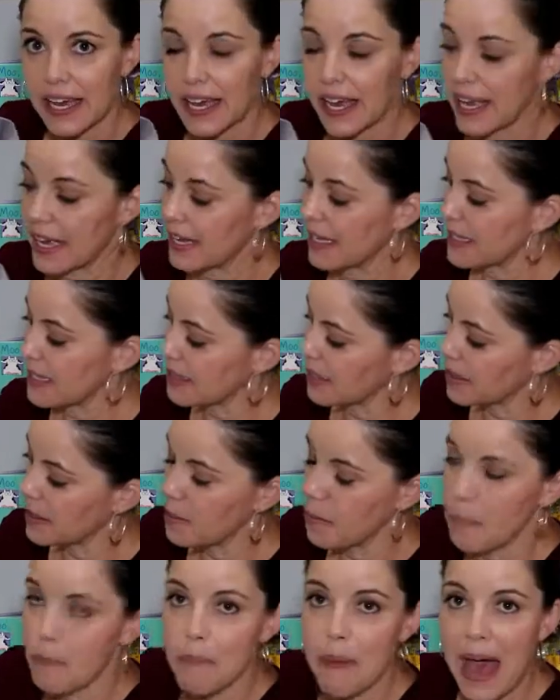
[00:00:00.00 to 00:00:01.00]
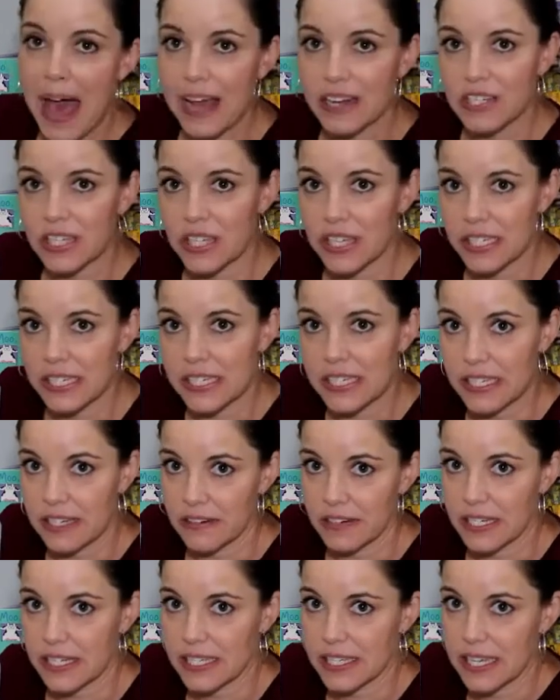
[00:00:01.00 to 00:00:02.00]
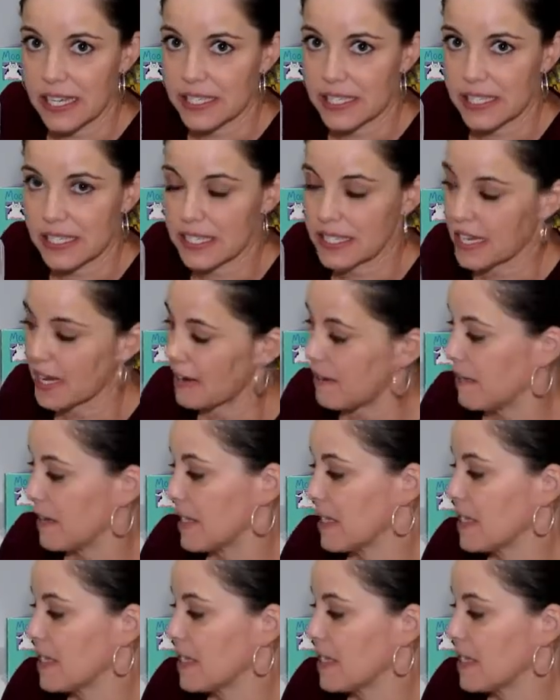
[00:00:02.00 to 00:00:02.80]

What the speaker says: and it's going to match the series that's inside of it.